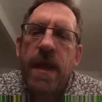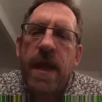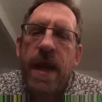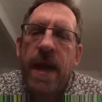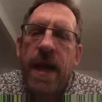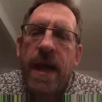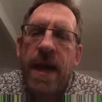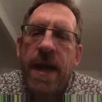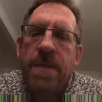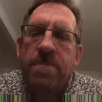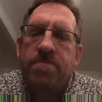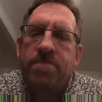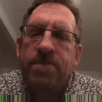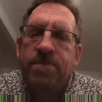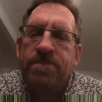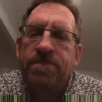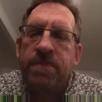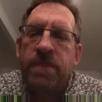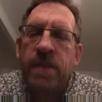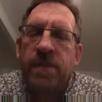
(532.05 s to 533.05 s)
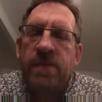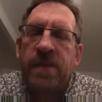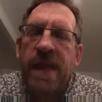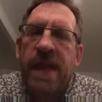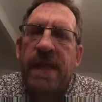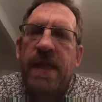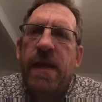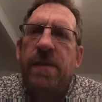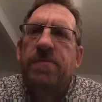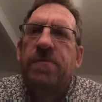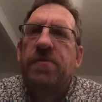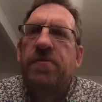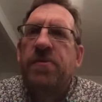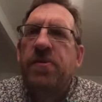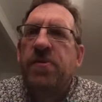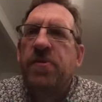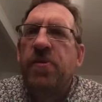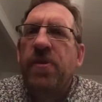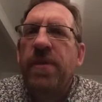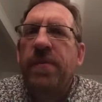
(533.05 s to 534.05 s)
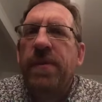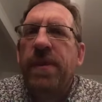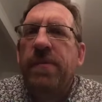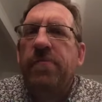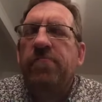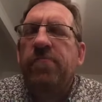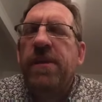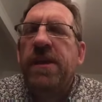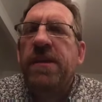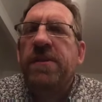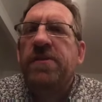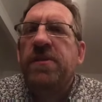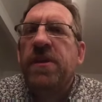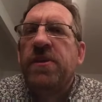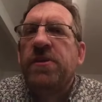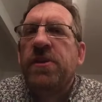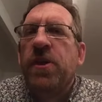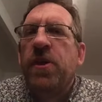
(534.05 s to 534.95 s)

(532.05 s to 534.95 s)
So that comes on to doing a bit of research.